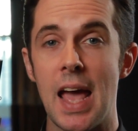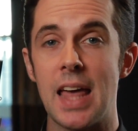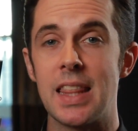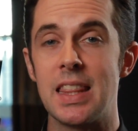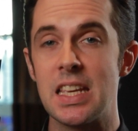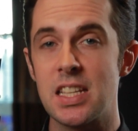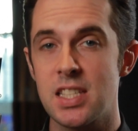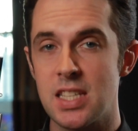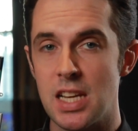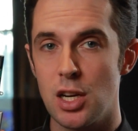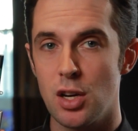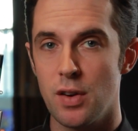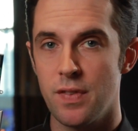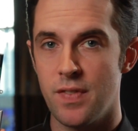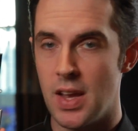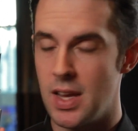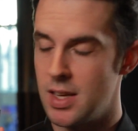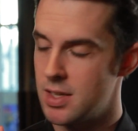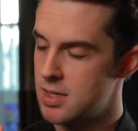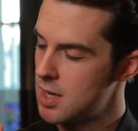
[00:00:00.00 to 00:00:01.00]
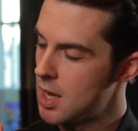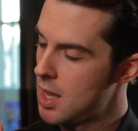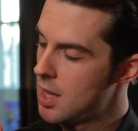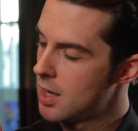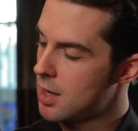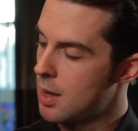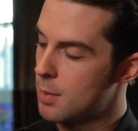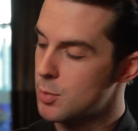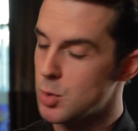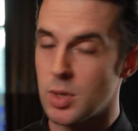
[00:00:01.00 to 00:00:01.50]
This interface
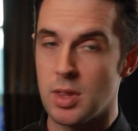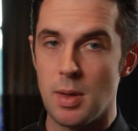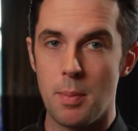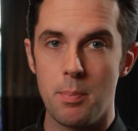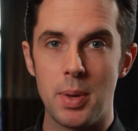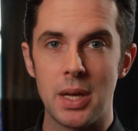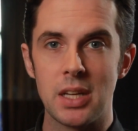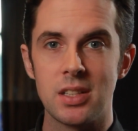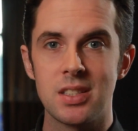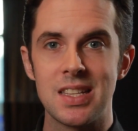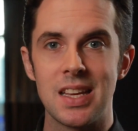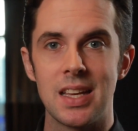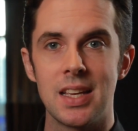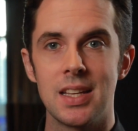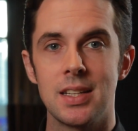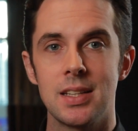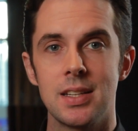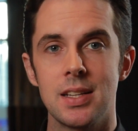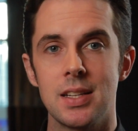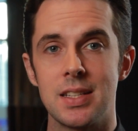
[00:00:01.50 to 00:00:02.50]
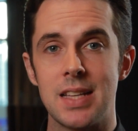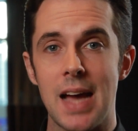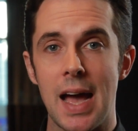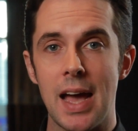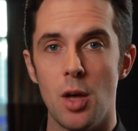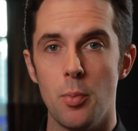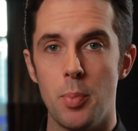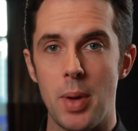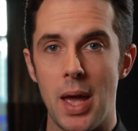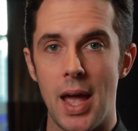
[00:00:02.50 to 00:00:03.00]
comes with a built-in
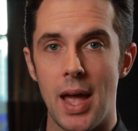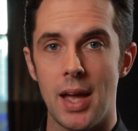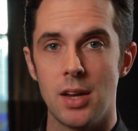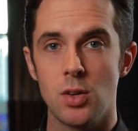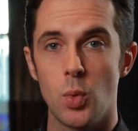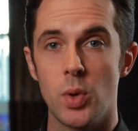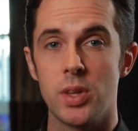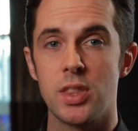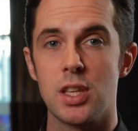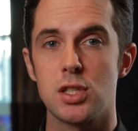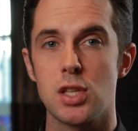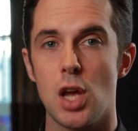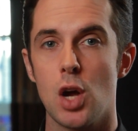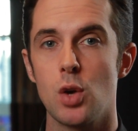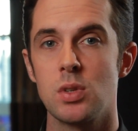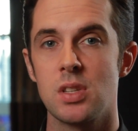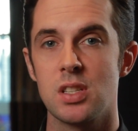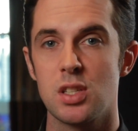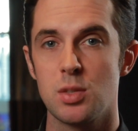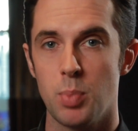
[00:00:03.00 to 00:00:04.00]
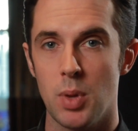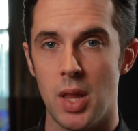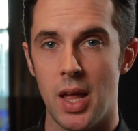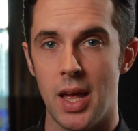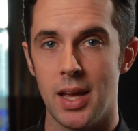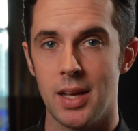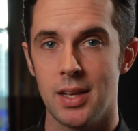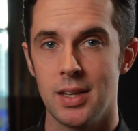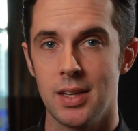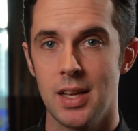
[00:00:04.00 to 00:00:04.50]
dial pad with its own display,
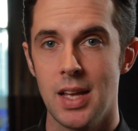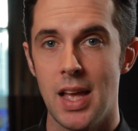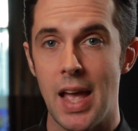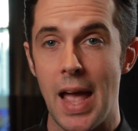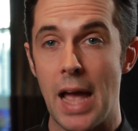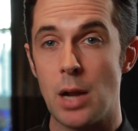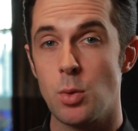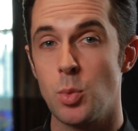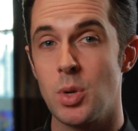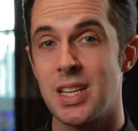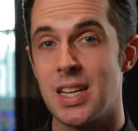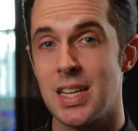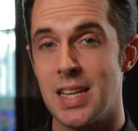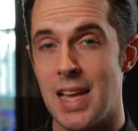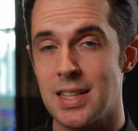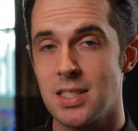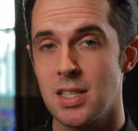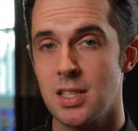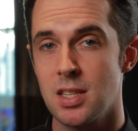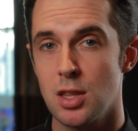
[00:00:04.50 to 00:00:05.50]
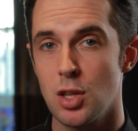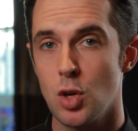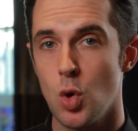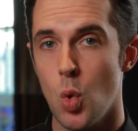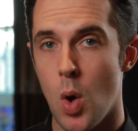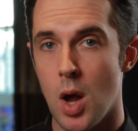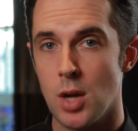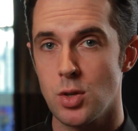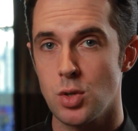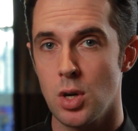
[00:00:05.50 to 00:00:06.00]
and when connected to the
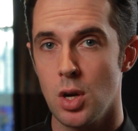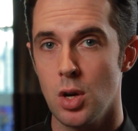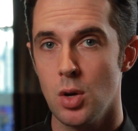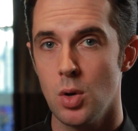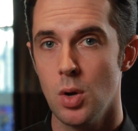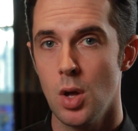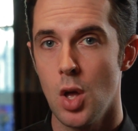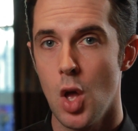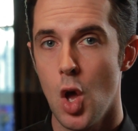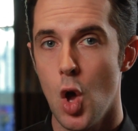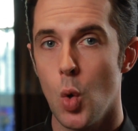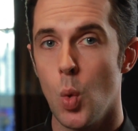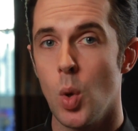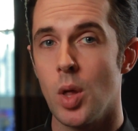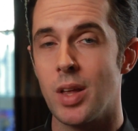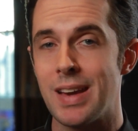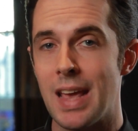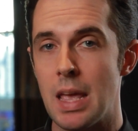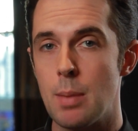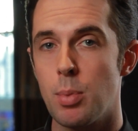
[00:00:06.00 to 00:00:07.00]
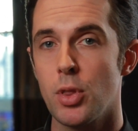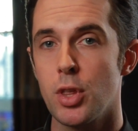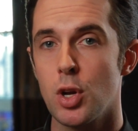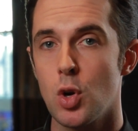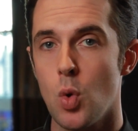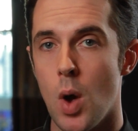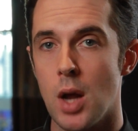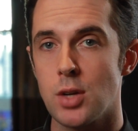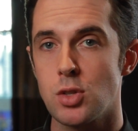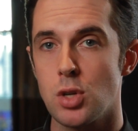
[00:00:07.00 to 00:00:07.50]
Quattro, will enable the
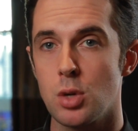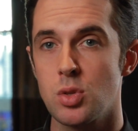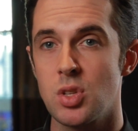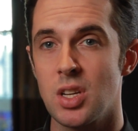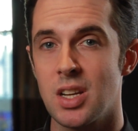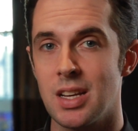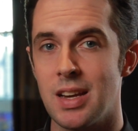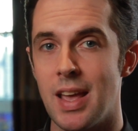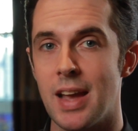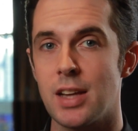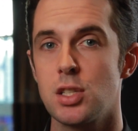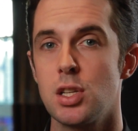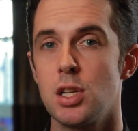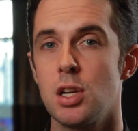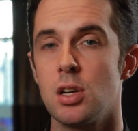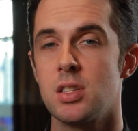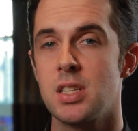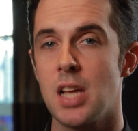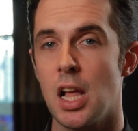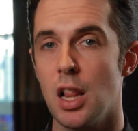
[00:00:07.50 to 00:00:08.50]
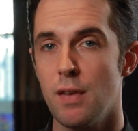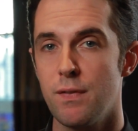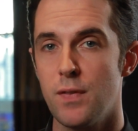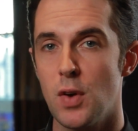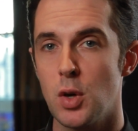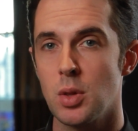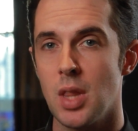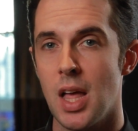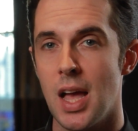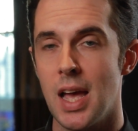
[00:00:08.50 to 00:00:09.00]
Quattro to connect to your
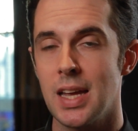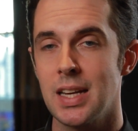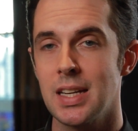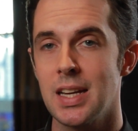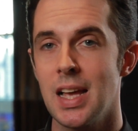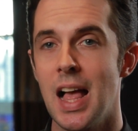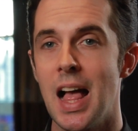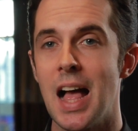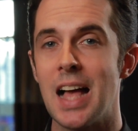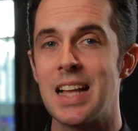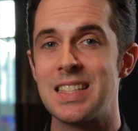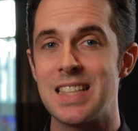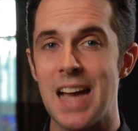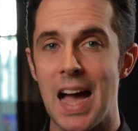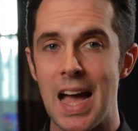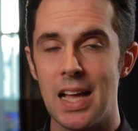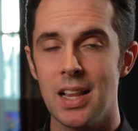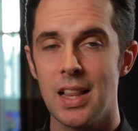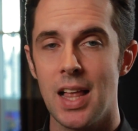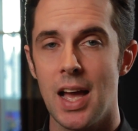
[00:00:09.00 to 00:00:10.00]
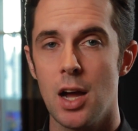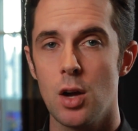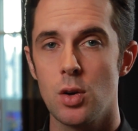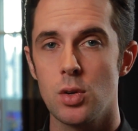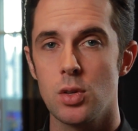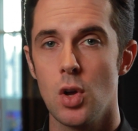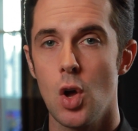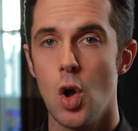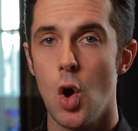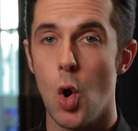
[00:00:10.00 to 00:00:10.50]
telephone line, dial out,
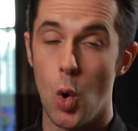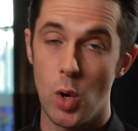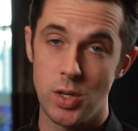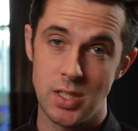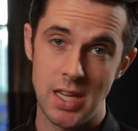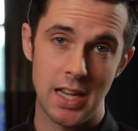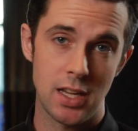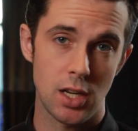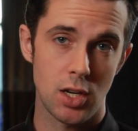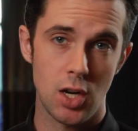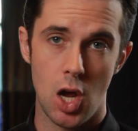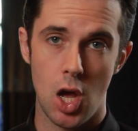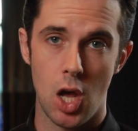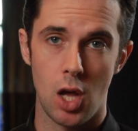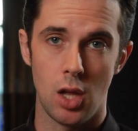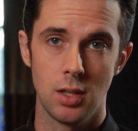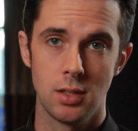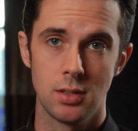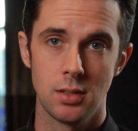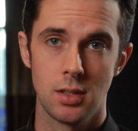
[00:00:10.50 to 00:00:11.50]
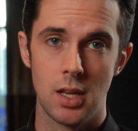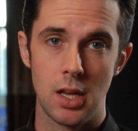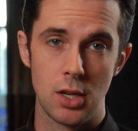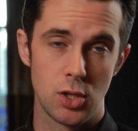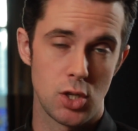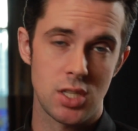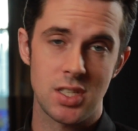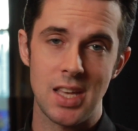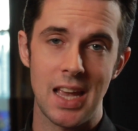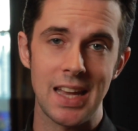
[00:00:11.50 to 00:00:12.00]
or take a call,
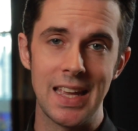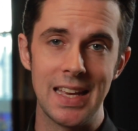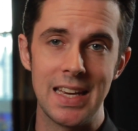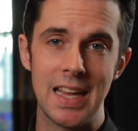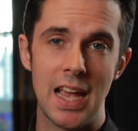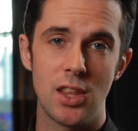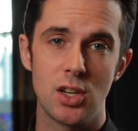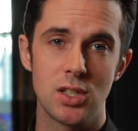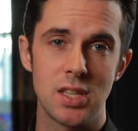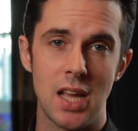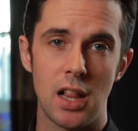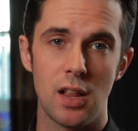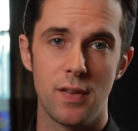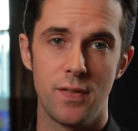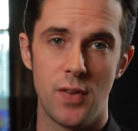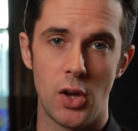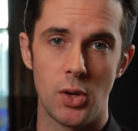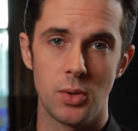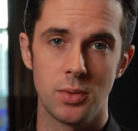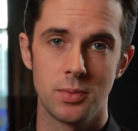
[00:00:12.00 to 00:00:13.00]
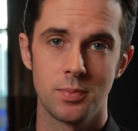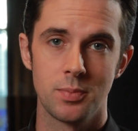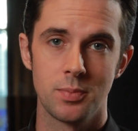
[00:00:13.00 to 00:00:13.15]
just like any other telephone.